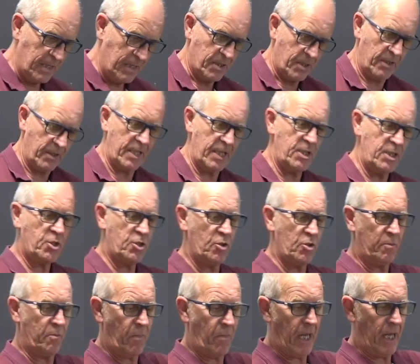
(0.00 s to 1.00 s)
So these
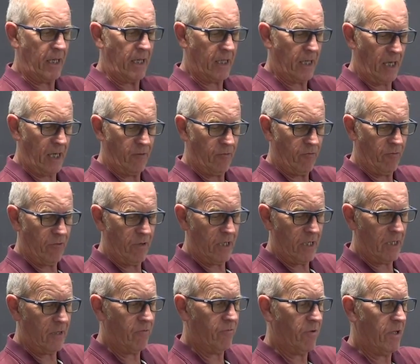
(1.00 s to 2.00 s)
should make a
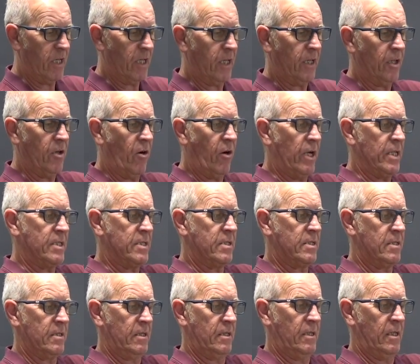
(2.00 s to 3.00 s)
really
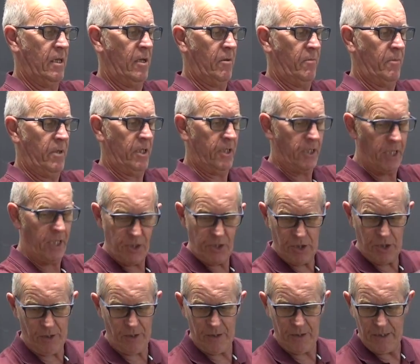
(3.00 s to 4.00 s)
nice
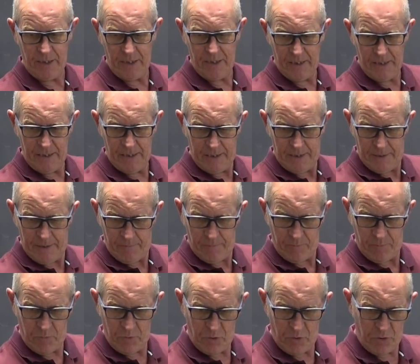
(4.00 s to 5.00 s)
addition
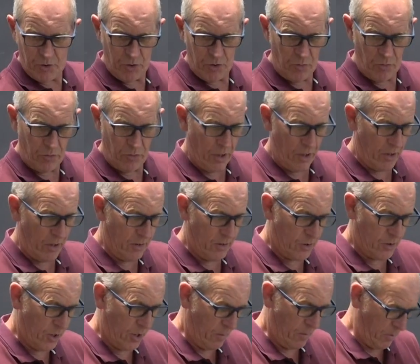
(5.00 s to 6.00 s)
to the